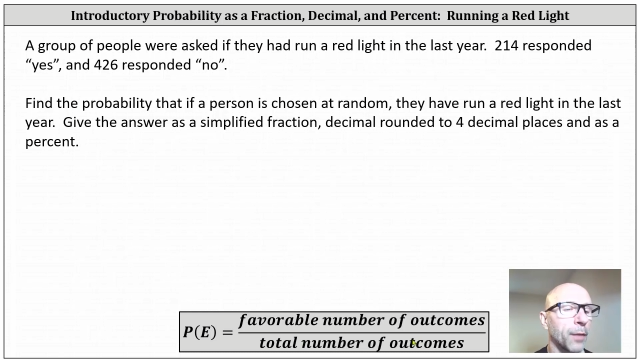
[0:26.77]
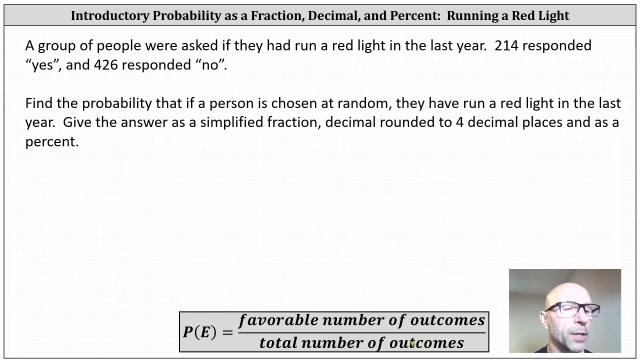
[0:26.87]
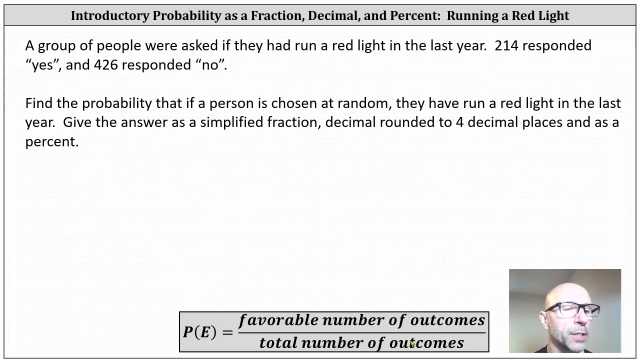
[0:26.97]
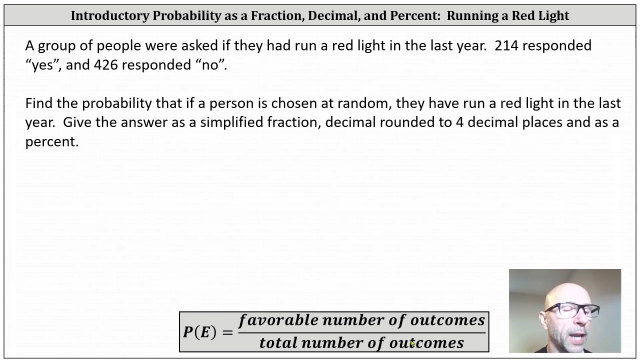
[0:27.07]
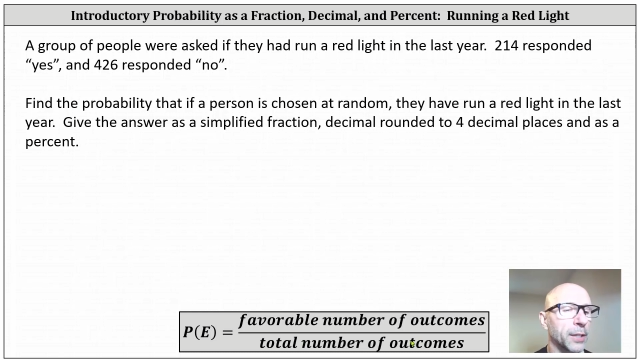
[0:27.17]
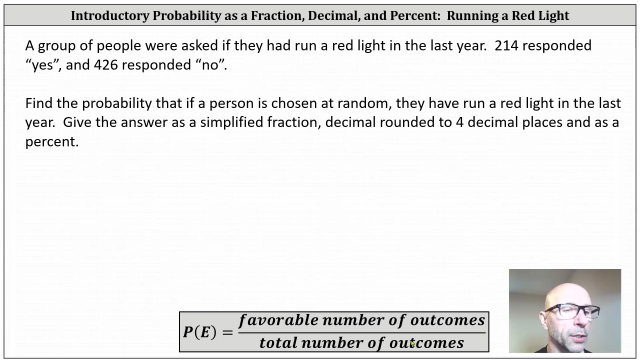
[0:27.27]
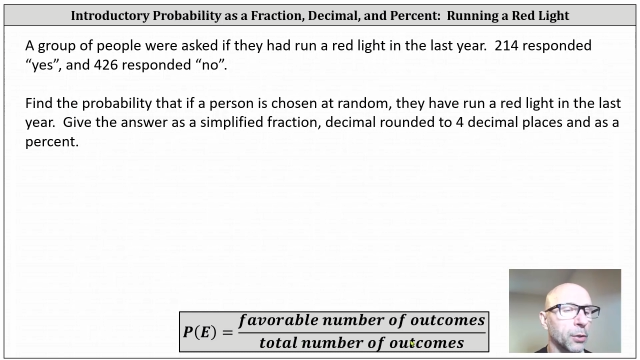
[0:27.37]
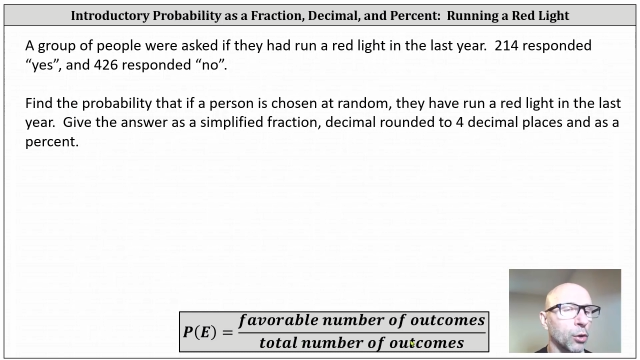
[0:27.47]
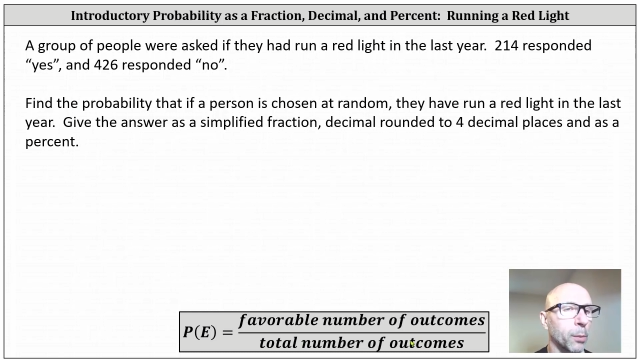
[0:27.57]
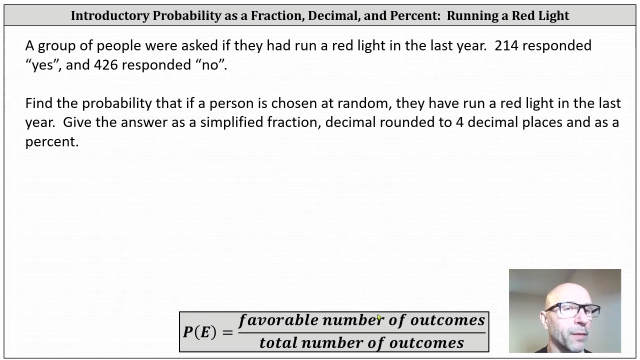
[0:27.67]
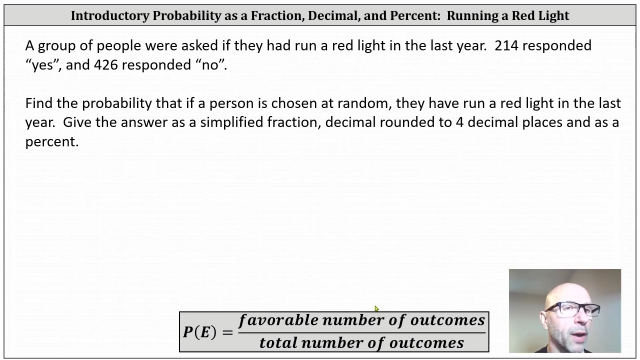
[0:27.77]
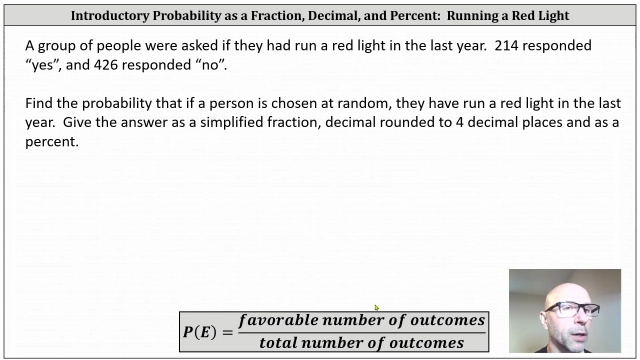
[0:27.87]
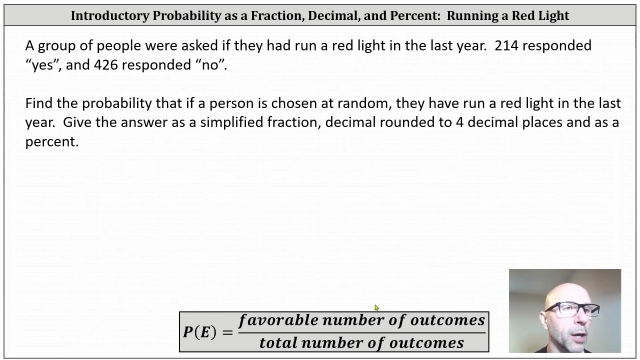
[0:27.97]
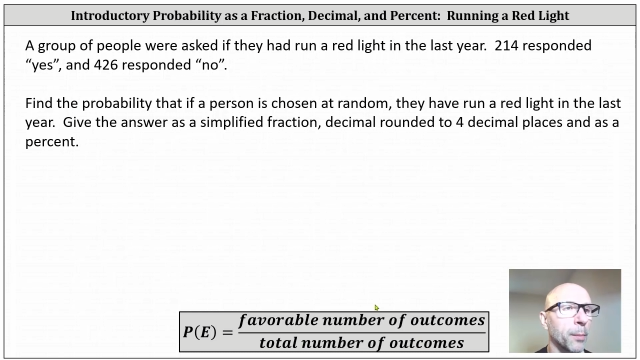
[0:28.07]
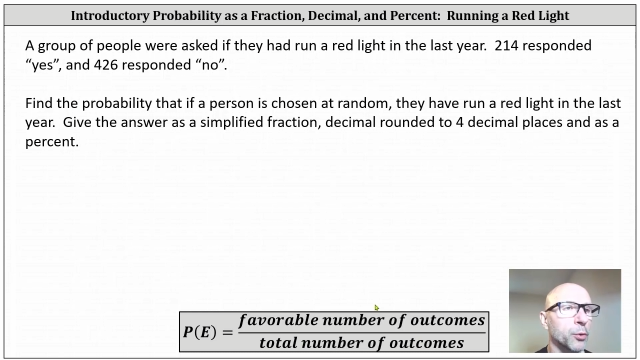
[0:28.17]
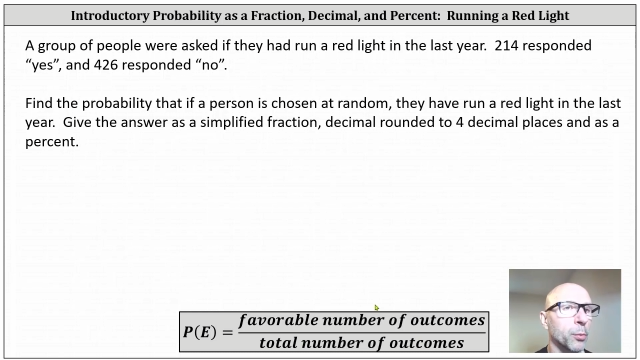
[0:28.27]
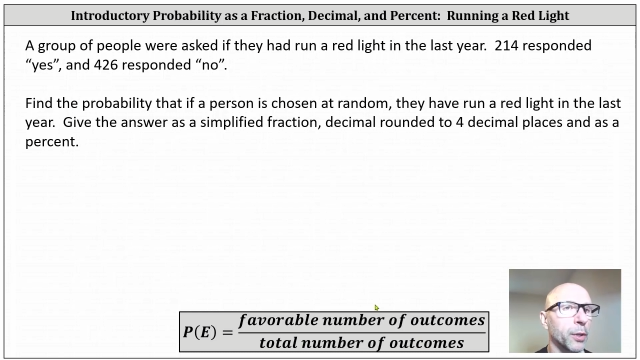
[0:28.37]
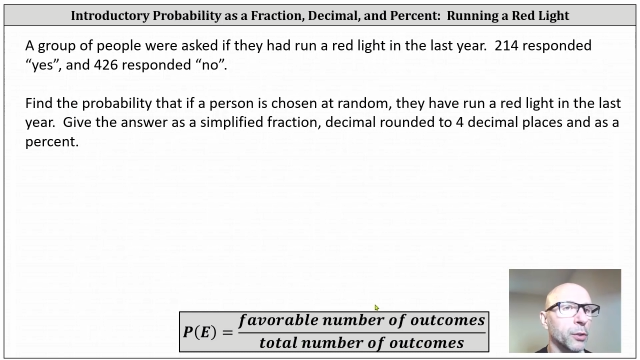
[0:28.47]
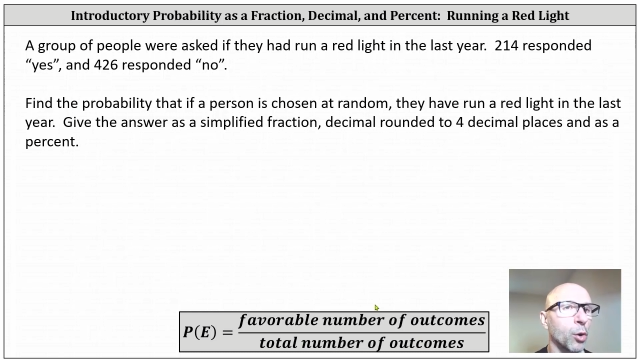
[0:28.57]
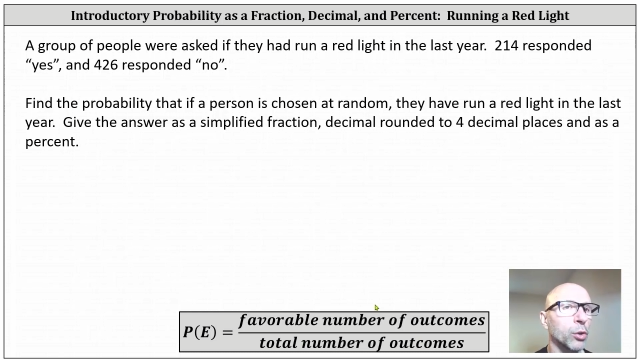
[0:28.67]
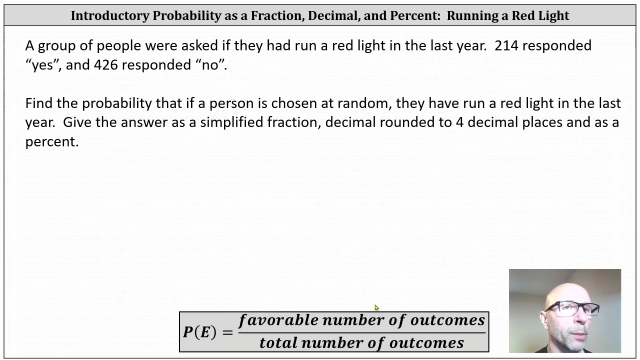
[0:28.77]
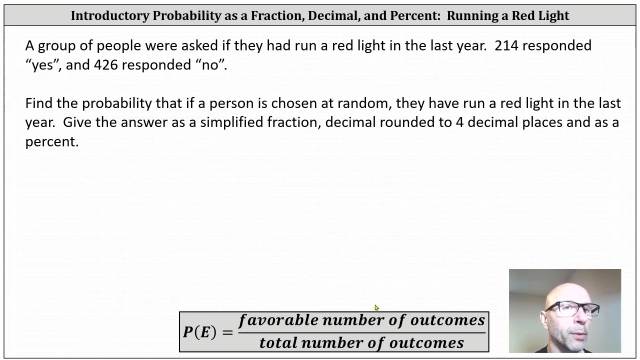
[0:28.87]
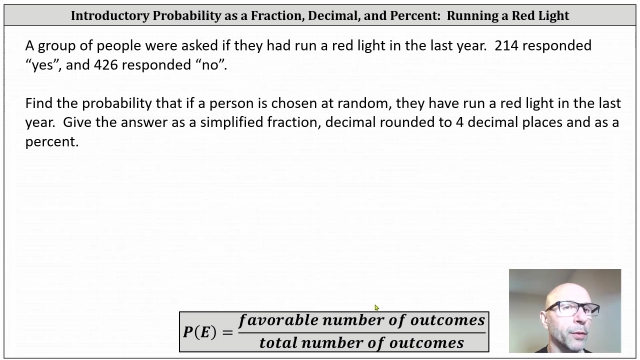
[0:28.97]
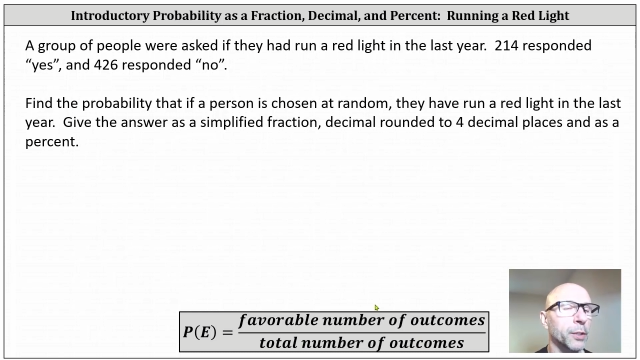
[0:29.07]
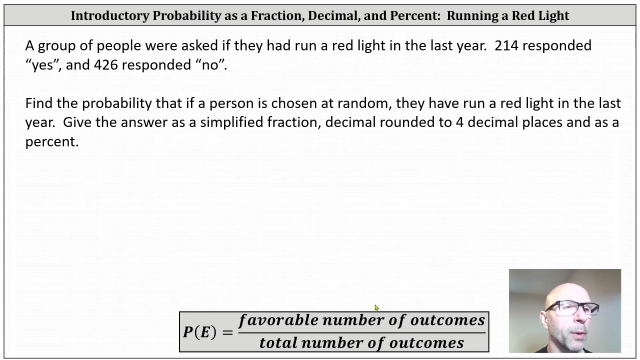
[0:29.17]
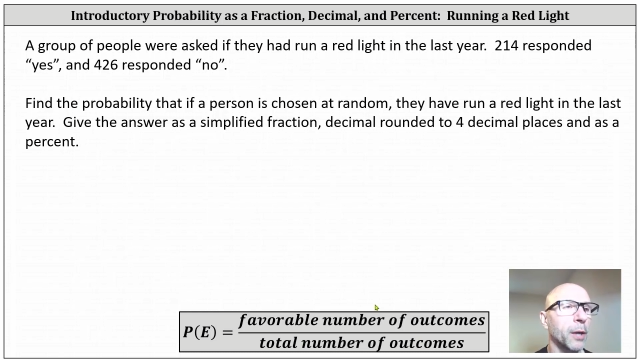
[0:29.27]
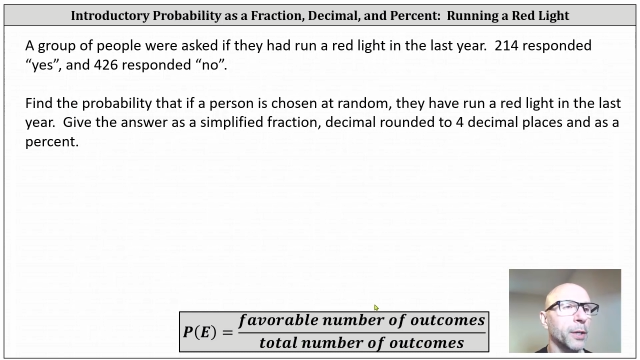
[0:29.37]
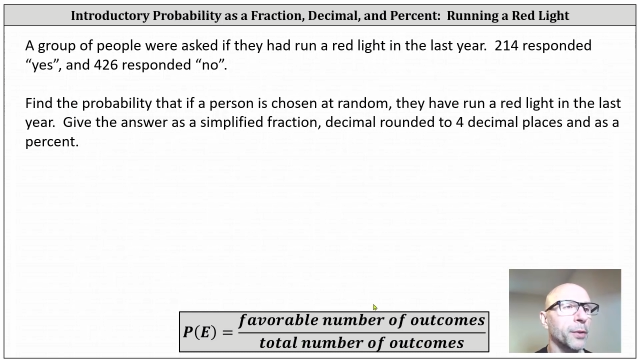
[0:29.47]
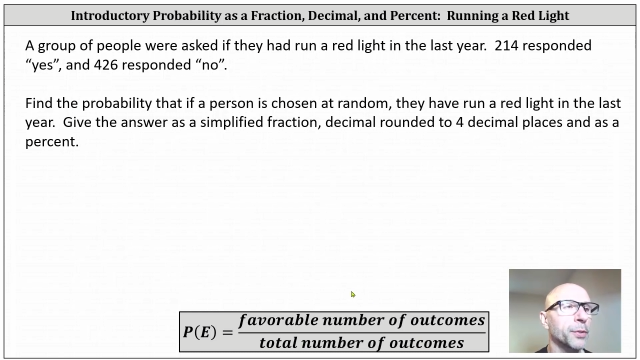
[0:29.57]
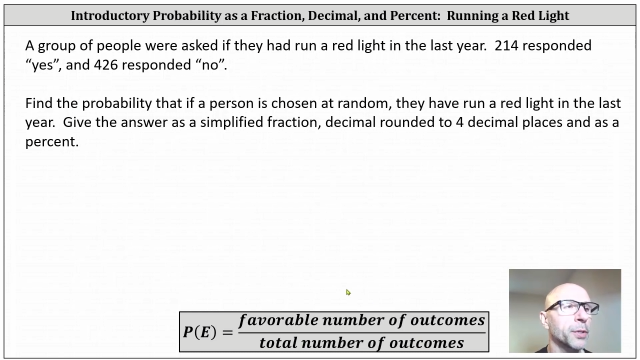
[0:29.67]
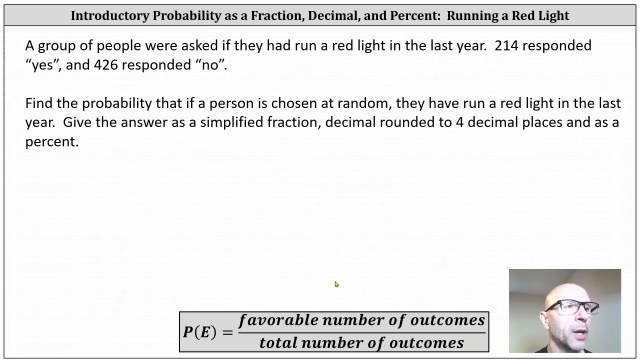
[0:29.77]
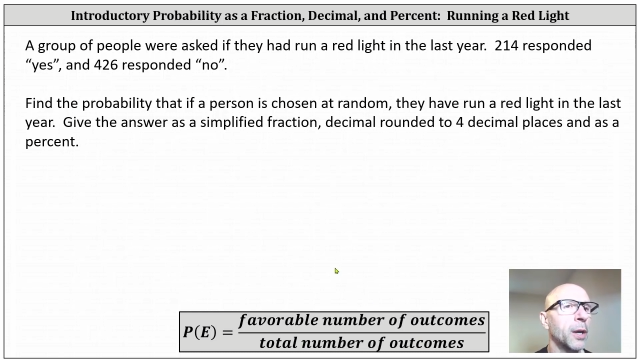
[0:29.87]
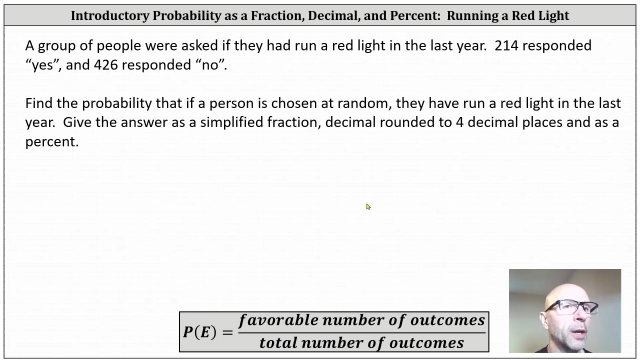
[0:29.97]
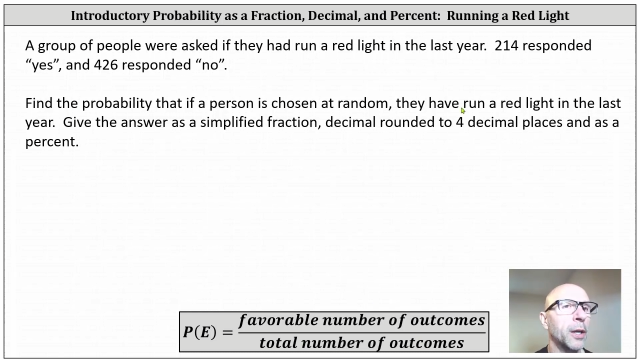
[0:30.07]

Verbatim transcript: In this case, the total number of outcomes will be the total number of respondents